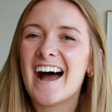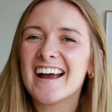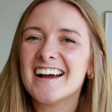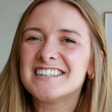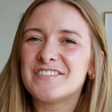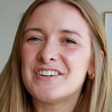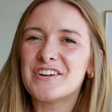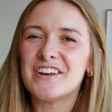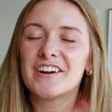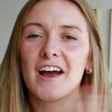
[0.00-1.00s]
Hi guys, if you're
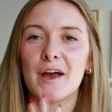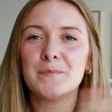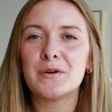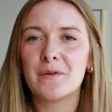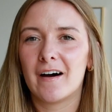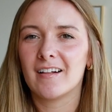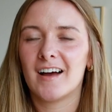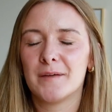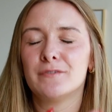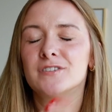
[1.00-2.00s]
new here, I'm Noelle.
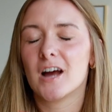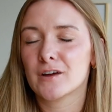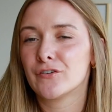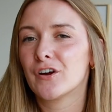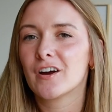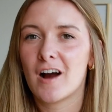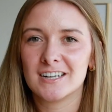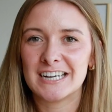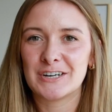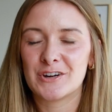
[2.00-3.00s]
I'm a photographer,
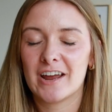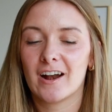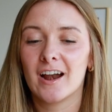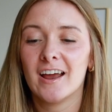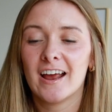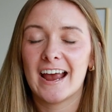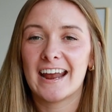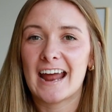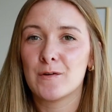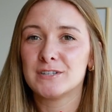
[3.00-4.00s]
content creator,
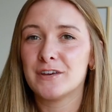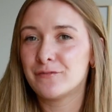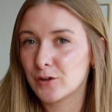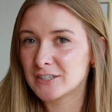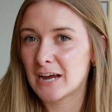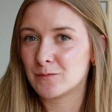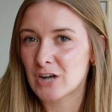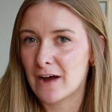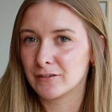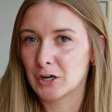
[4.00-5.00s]
and I was a full-time
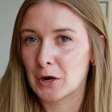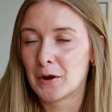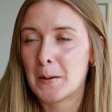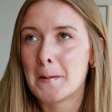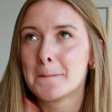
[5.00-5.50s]
traveler.